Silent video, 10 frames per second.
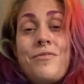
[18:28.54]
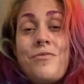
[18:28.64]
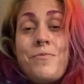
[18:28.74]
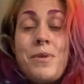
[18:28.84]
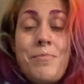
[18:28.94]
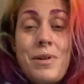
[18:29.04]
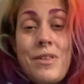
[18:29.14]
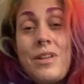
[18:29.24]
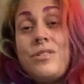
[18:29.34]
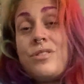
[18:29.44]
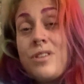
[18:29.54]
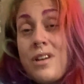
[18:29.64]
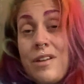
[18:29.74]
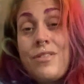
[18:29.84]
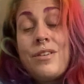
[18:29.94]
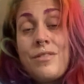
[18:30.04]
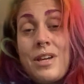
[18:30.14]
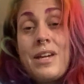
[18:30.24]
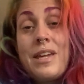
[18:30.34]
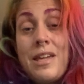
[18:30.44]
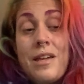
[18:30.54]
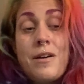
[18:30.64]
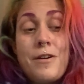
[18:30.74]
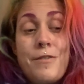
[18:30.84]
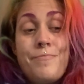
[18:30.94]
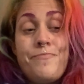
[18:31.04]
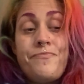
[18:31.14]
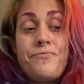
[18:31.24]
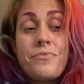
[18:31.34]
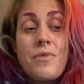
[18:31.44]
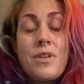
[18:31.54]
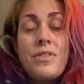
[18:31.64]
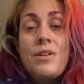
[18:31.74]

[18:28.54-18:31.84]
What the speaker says: for people out there to know that they're